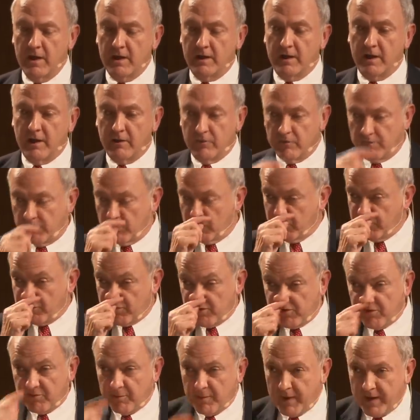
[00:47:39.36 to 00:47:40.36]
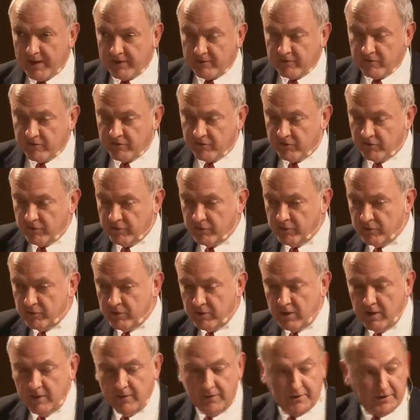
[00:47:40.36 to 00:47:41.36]
Now, with respect
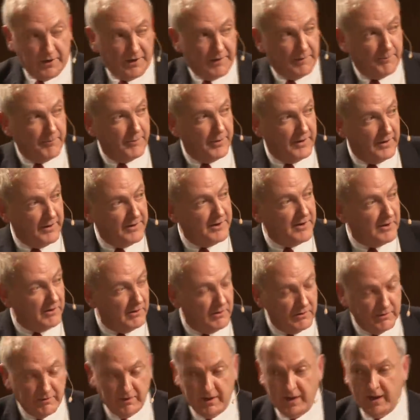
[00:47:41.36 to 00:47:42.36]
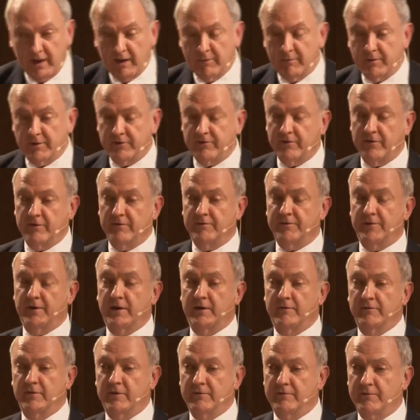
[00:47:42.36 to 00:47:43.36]
to the kind of political element in the
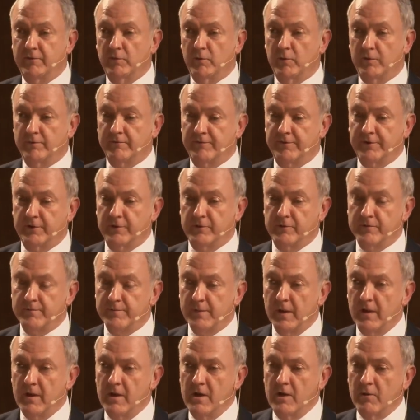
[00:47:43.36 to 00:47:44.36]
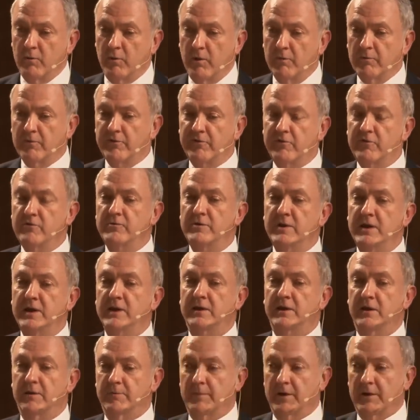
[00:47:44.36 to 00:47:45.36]
five-year forward view, what was
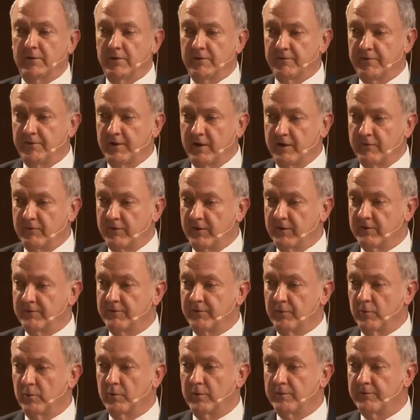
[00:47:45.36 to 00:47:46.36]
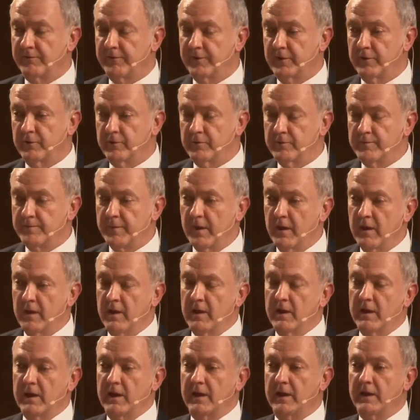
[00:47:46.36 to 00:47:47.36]
unique about the five-year forward view
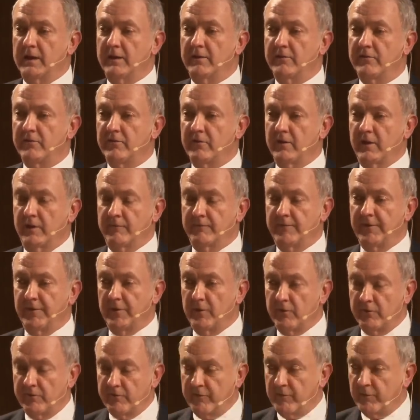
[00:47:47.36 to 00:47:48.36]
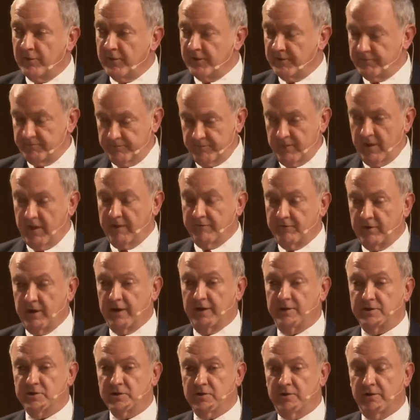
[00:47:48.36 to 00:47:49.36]
is, and for those of you that haven't
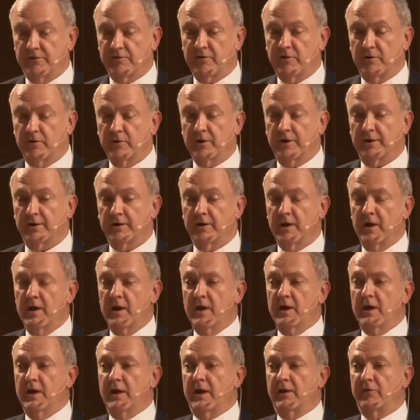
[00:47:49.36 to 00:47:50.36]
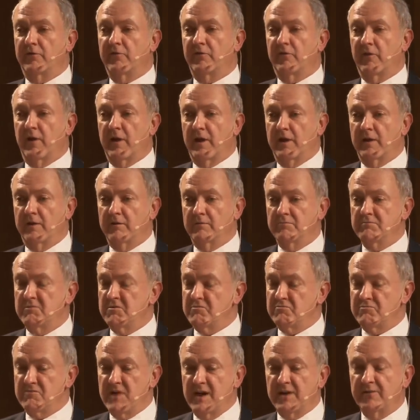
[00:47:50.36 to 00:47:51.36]
had a chance to look at it, it's a
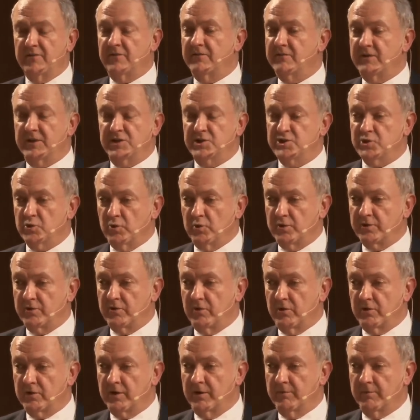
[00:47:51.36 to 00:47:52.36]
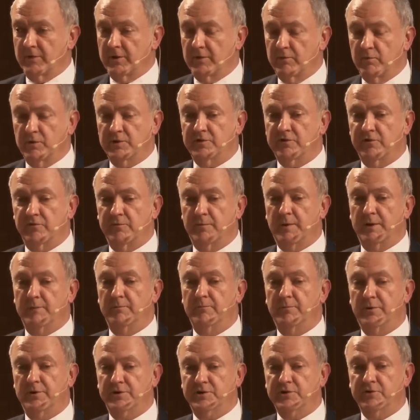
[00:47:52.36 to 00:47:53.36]
relatively short document which has
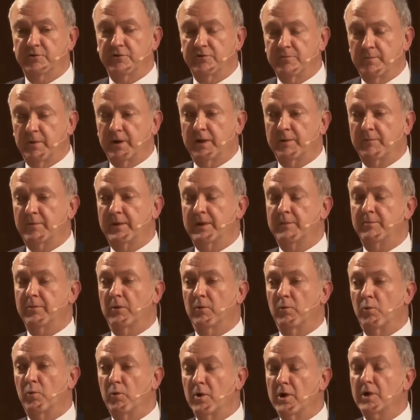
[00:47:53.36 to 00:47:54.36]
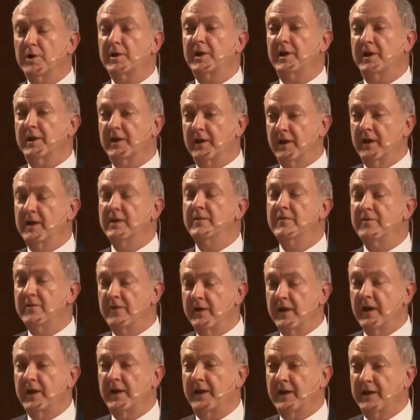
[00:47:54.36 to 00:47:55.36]
been produced by people working in
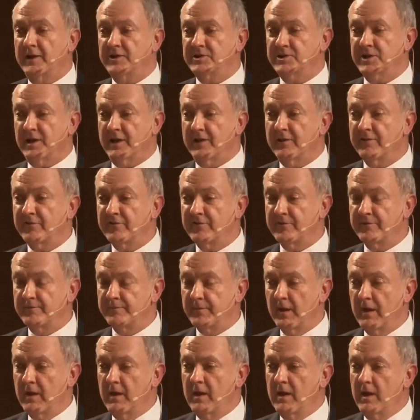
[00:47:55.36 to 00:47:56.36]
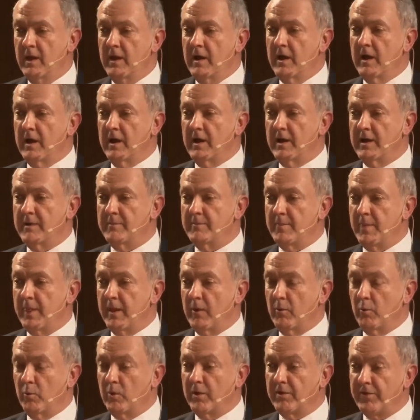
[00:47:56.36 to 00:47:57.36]
the NHS
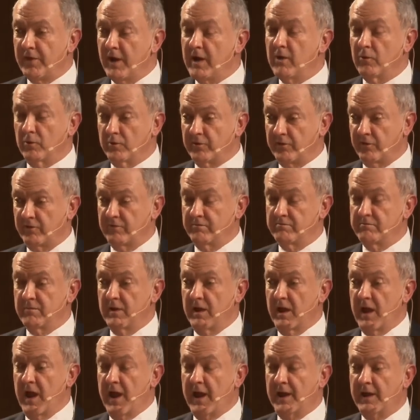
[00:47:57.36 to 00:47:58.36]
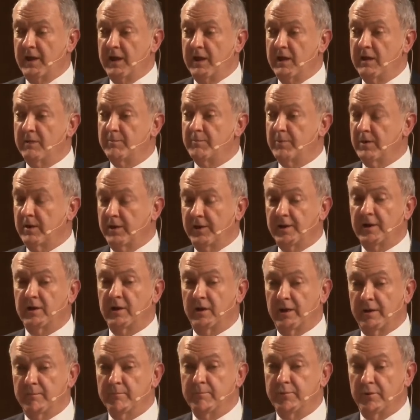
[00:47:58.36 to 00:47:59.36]
without any
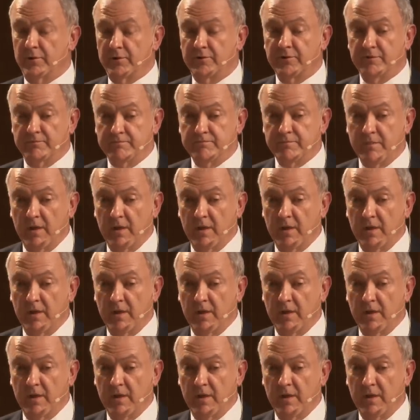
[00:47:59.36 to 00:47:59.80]
political input.